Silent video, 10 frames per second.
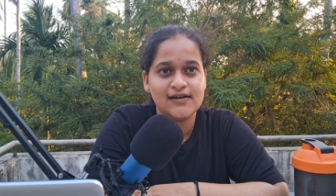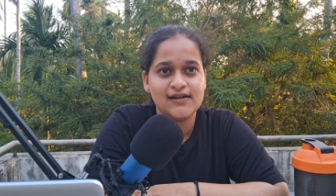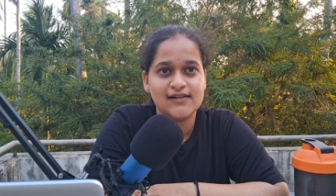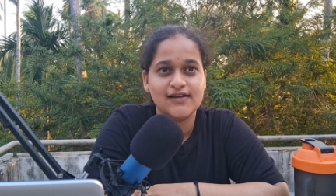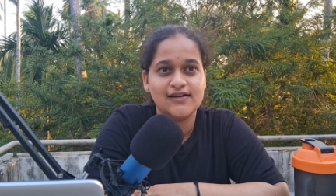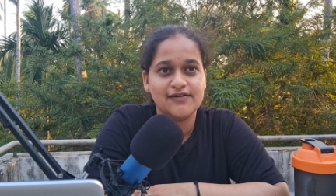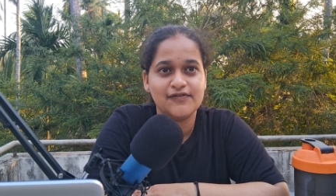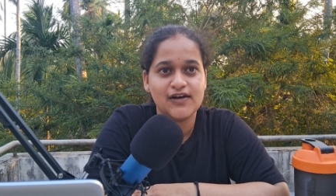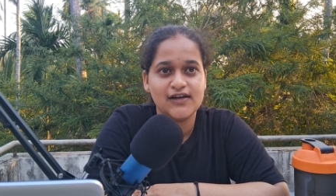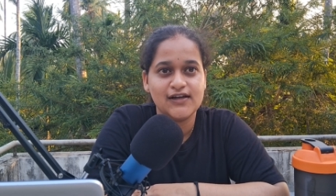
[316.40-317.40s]
They
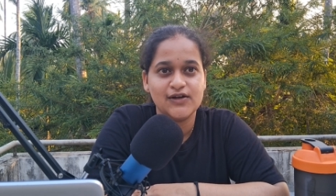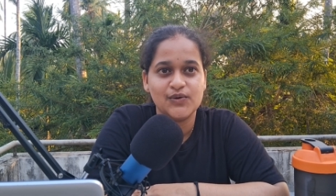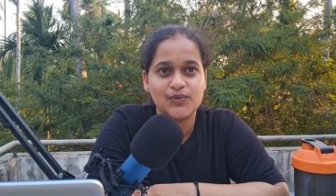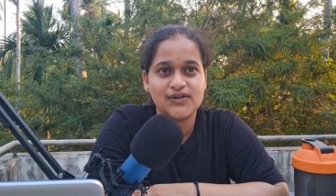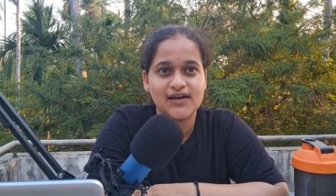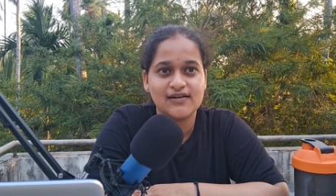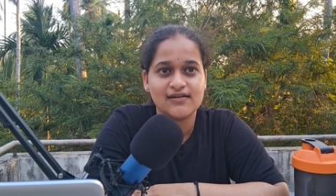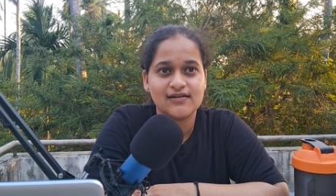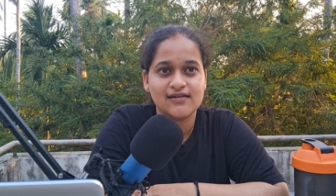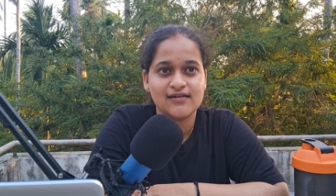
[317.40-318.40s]
definitely know that.
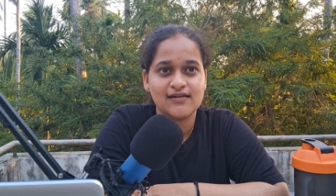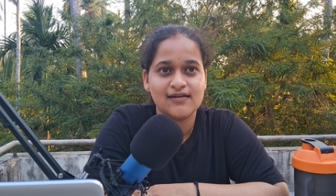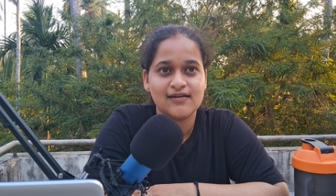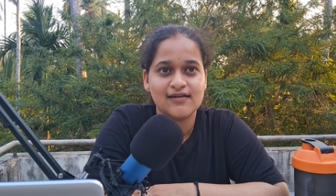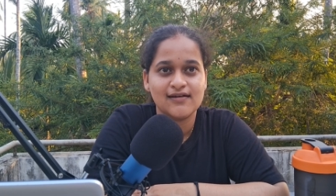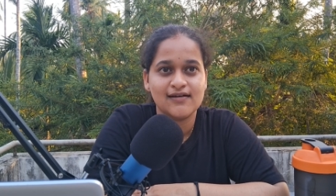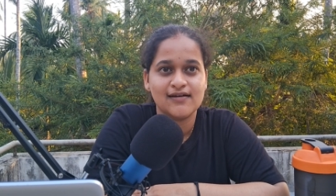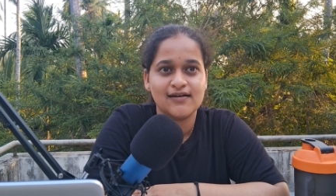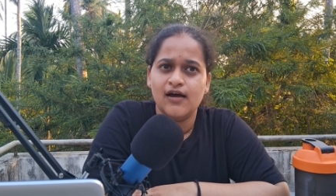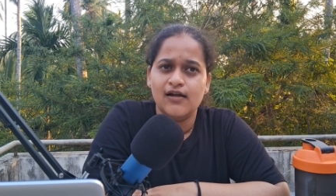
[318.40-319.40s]

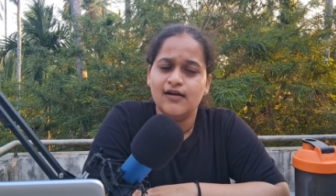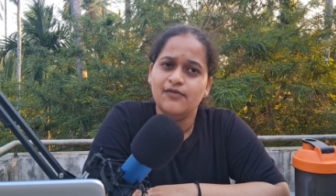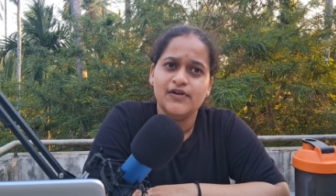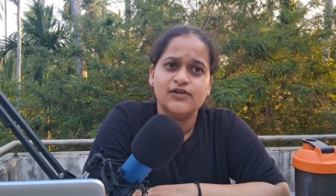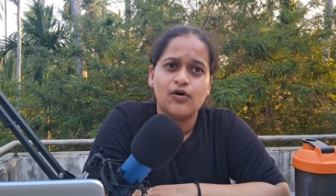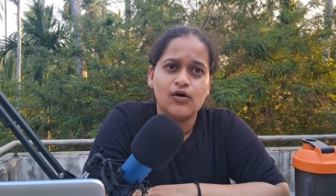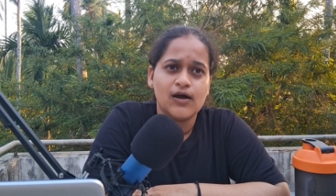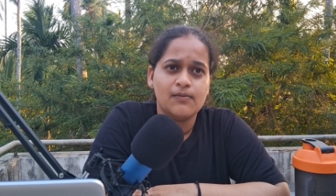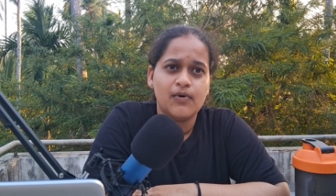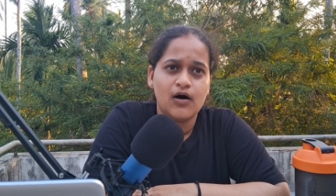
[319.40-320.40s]
Now we talk
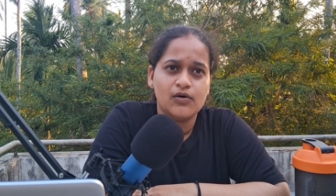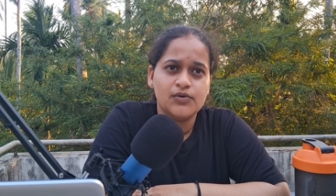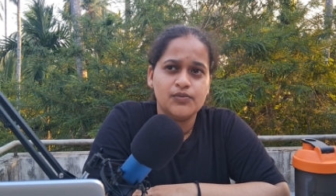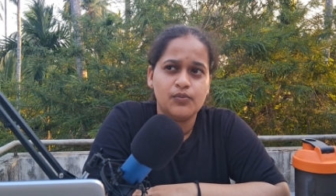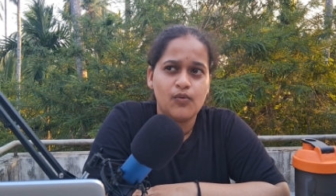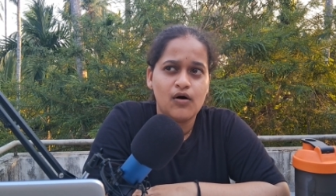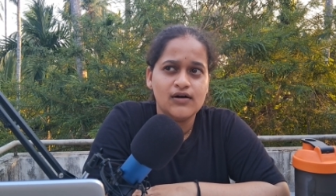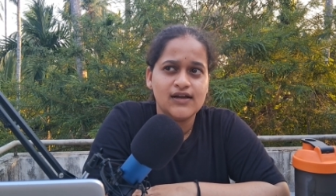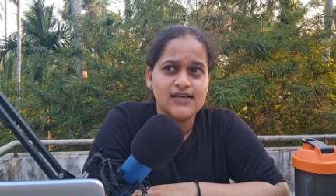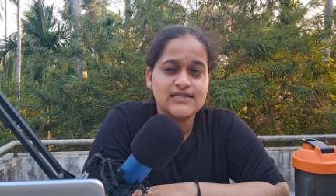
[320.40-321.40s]
about what
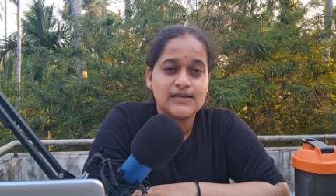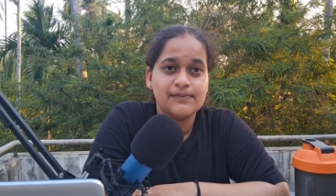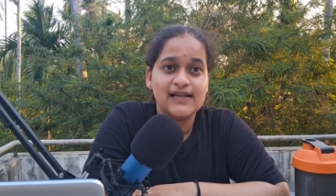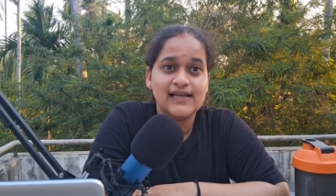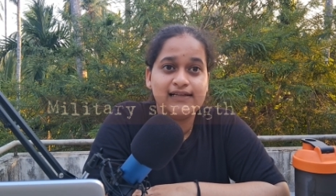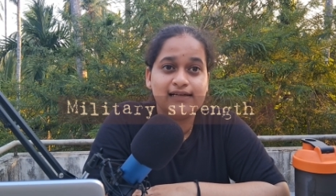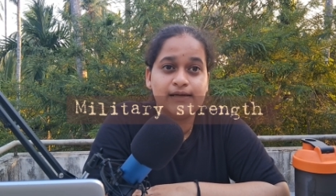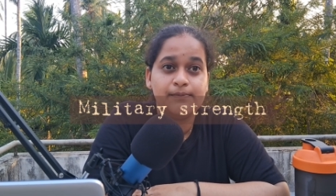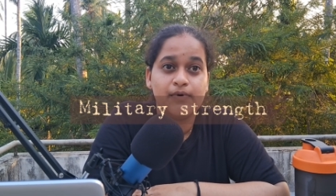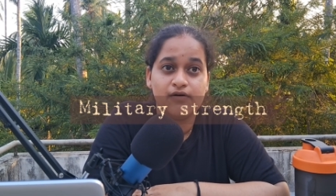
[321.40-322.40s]
is the military
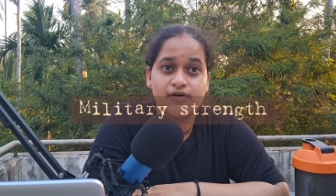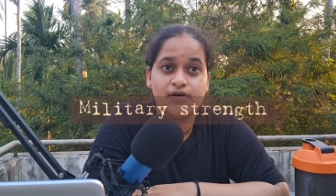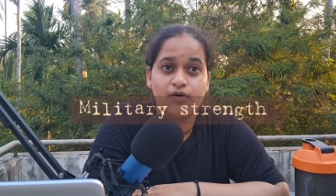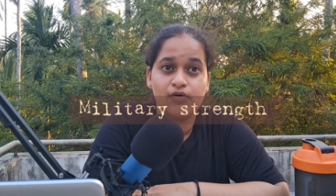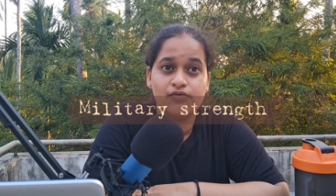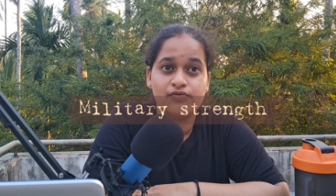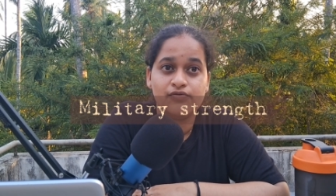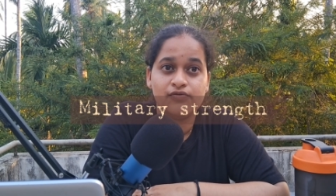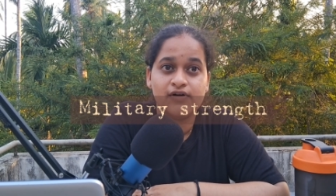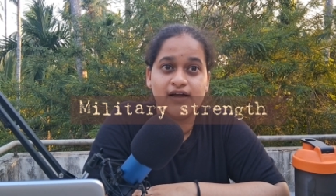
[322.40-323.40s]
power of
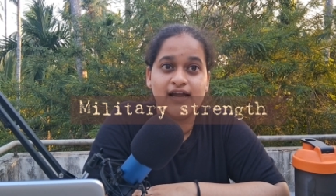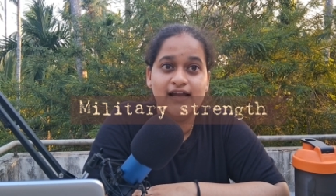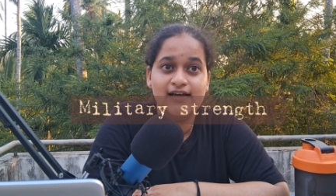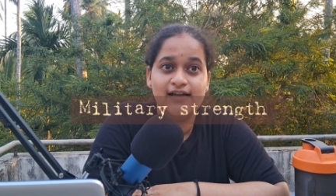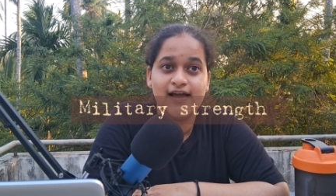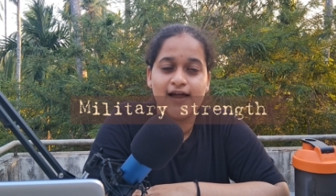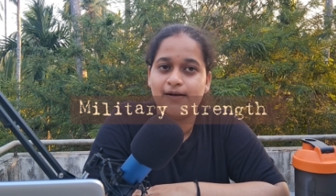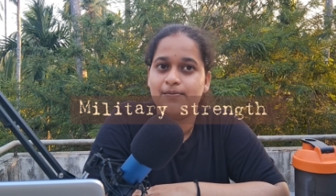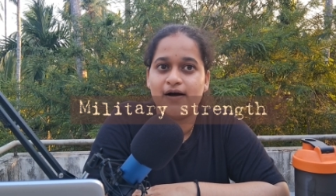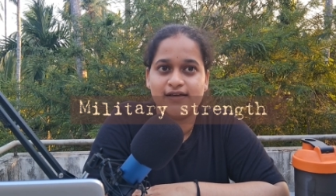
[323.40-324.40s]
India and
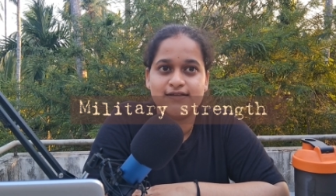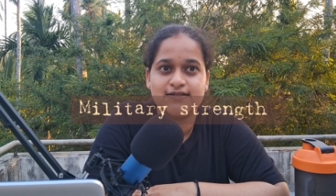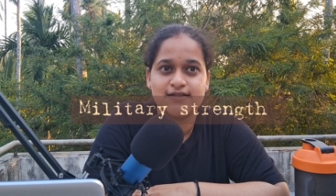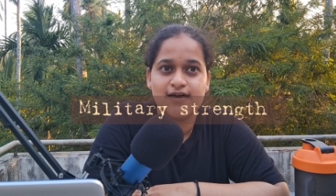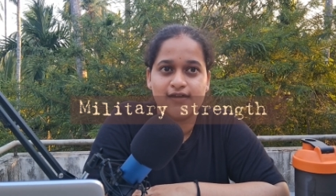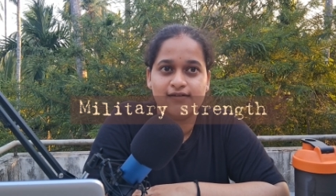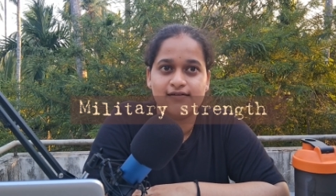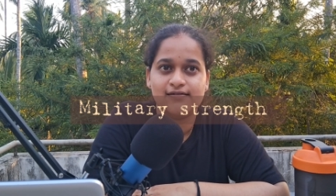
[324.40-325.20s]
Pakistan.